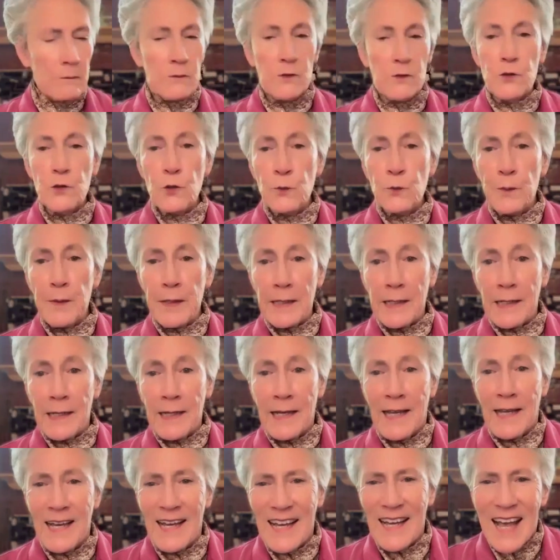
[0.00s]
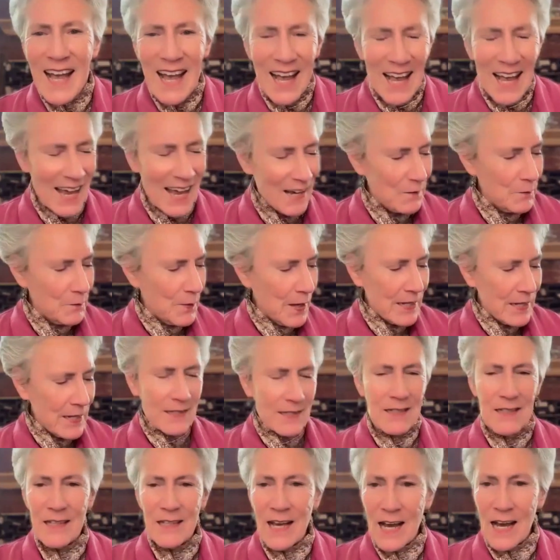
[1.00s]
Zoom meeting, and
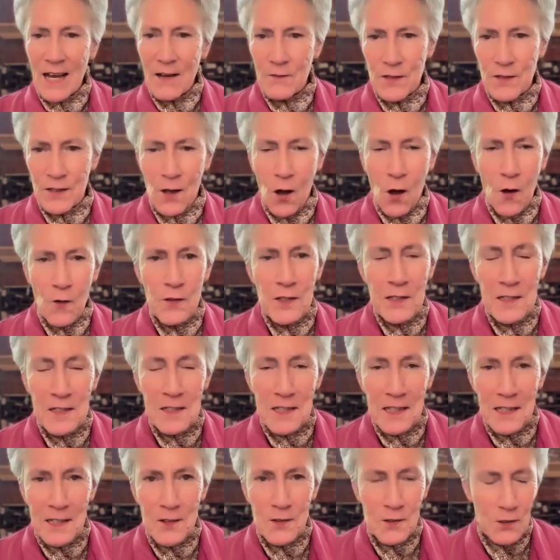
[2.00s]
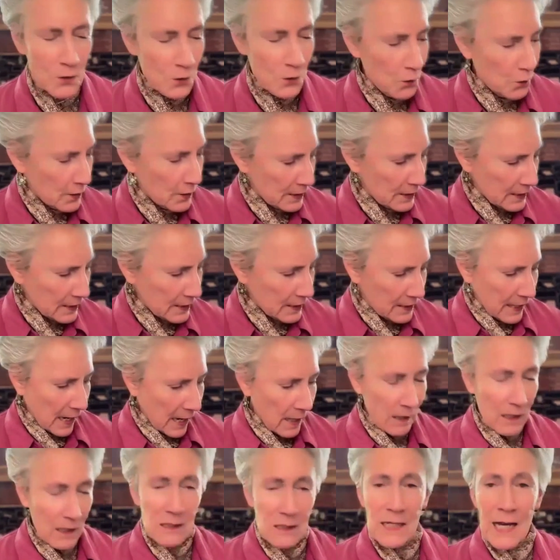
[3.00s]
basically I have all these things to do, and to see
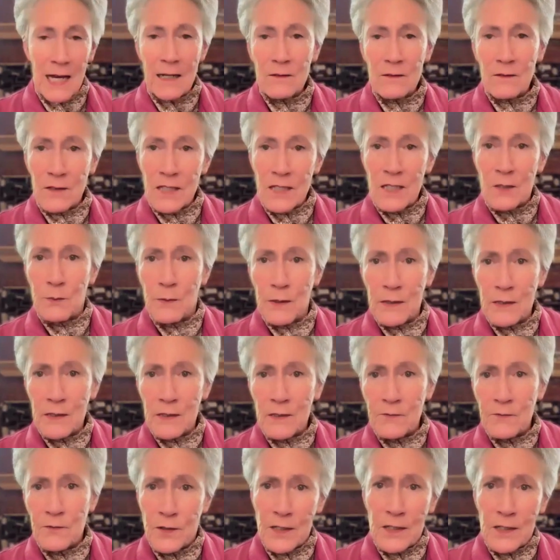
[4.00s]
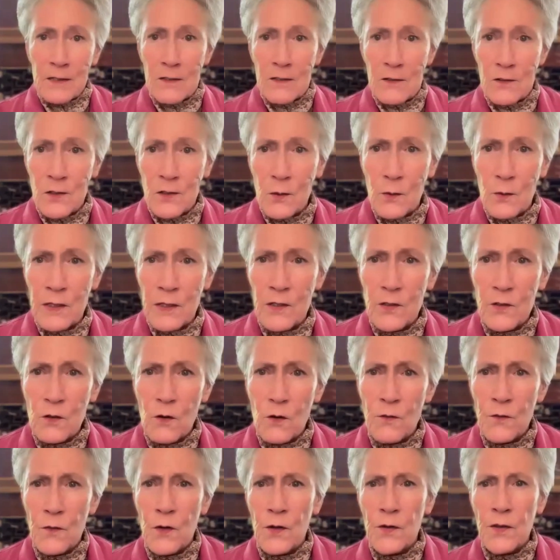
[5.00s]
I'll allot this much for this, and so on and
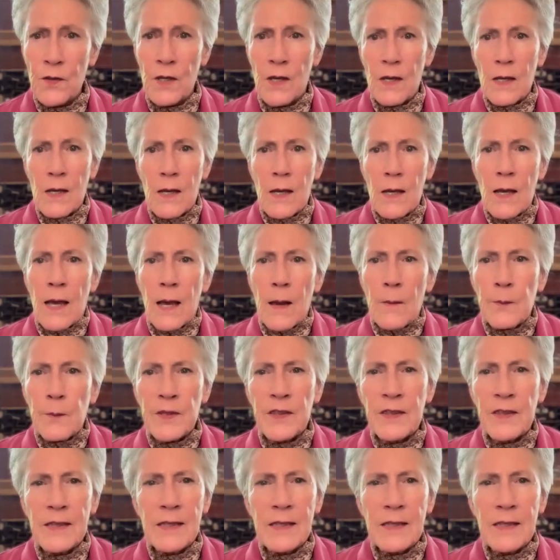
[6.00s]
so forth. But